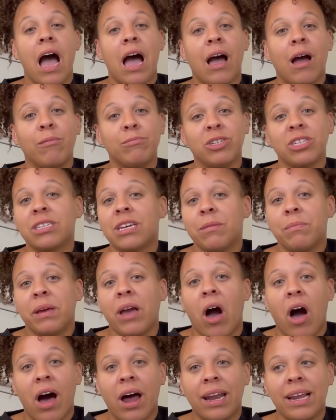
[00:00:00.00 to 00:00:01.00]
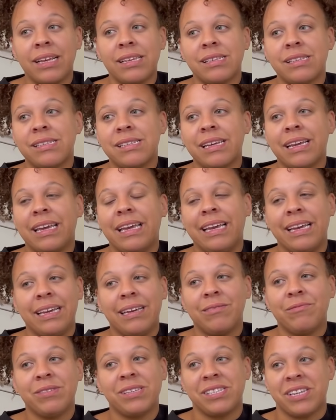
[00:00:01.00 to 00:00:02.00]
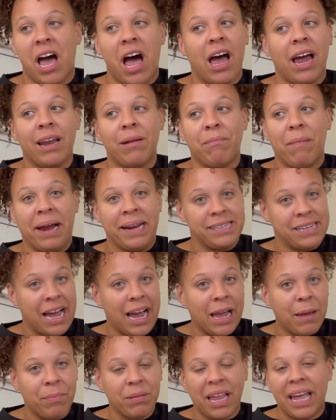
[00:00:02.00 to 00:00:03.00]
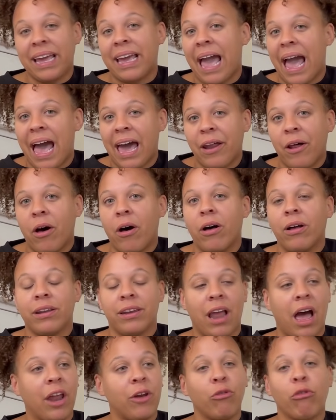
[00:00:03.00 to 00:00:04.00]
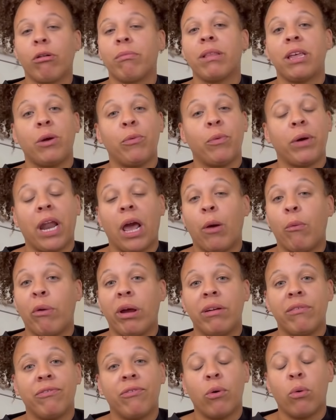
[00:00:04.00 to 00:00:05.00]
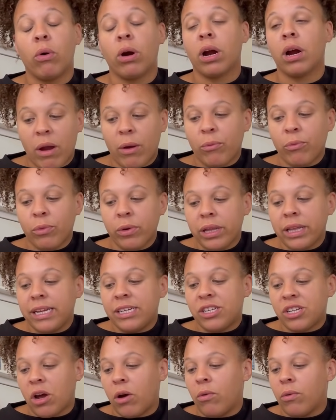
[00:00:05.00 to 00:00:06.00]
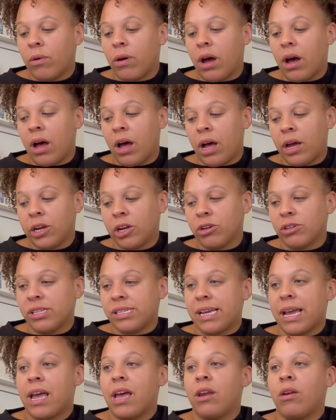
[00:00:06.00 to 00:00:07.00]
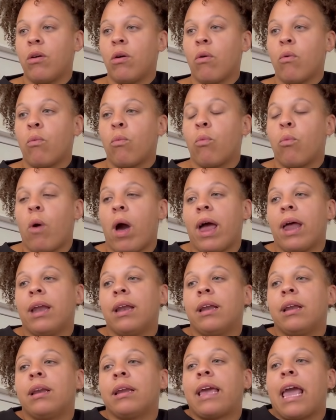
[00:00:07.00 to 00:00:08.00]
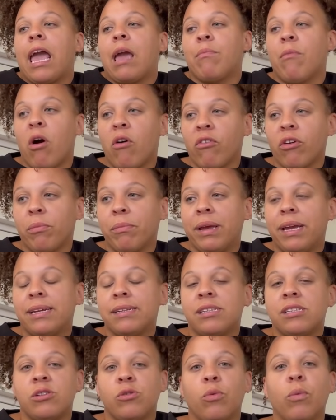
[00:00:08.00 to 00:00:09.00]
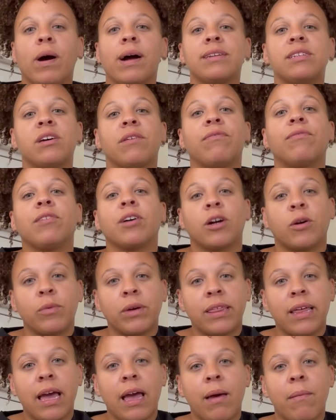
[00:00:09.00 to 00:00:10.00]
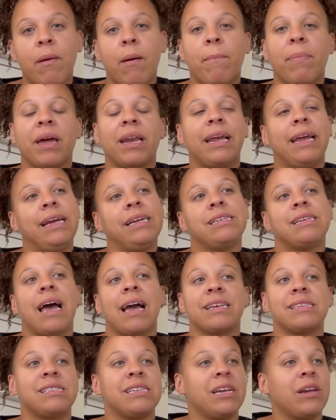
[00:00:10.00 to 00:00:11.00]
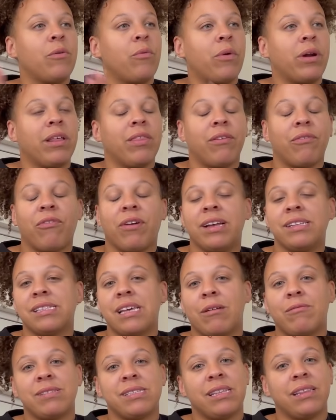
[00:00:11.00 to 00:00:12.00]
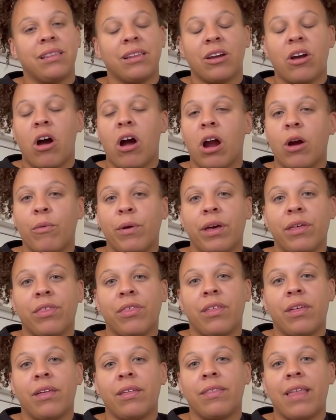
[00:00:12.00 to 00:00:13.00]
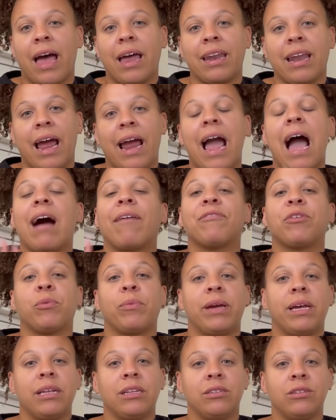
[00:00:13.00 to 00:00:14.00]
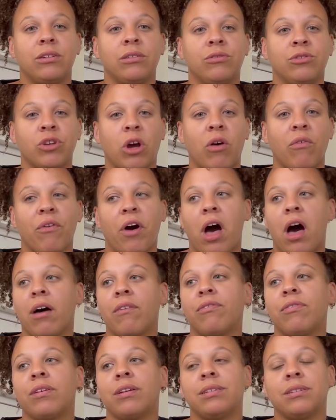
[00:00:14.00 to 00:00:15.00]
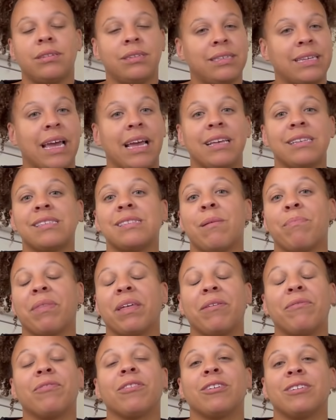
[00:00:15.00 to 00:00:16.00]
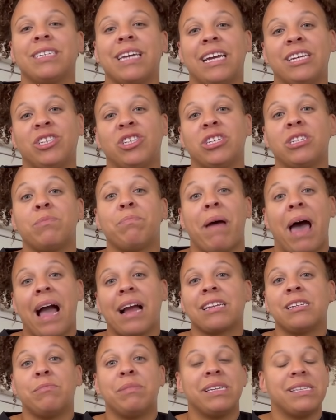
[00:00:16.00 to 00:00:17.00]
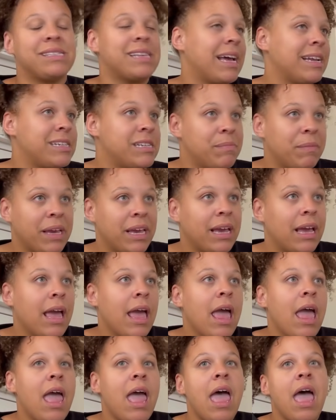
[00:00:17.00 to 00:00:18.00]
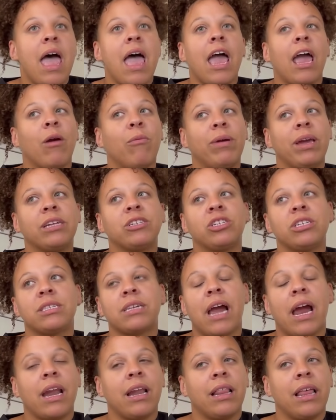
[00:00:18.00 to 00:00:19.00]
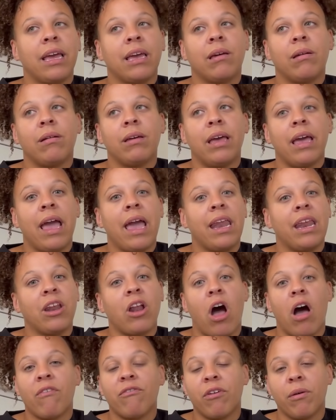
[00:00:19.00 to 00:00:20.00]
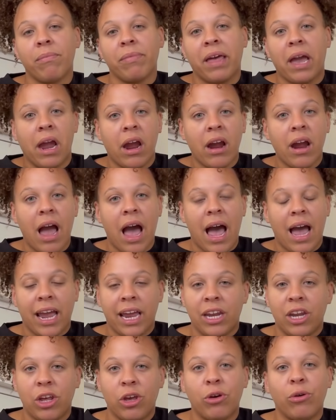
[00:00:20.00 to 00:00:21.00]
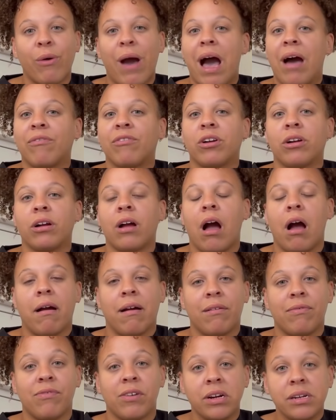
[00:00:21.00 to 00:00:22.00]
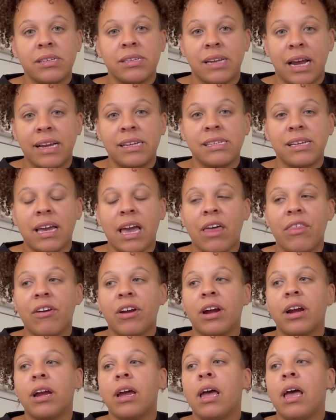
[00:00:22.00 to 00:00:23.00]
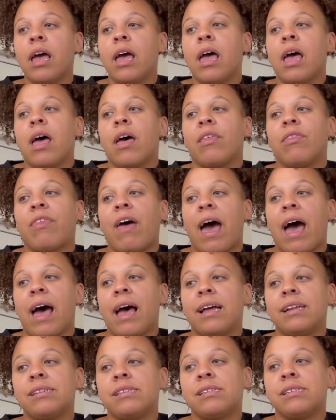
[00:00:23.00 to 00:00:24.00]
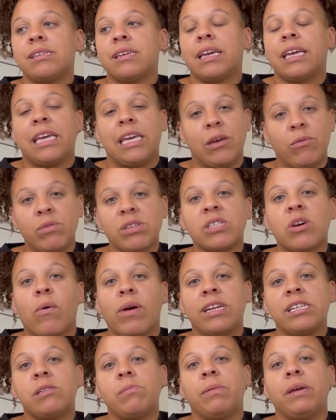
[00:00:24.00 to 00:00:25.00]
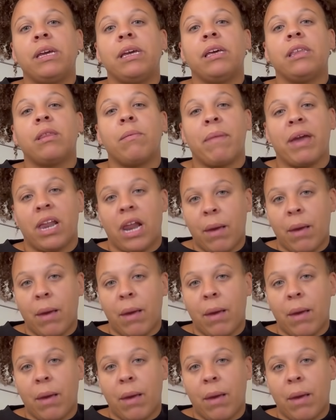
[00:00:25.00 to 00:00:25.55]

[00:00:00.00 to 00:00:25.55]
I'm just gonna be honest, he was not my type, like at all. Not normally what I went for. I really don't understand what came over me to want to flirt with him, but he texted one of the friends I was in the car with that night after we drove off saying something flirtatious back to be said to me. And we just kind of like hit it off from there. I knew after our first night together that he was going to be the man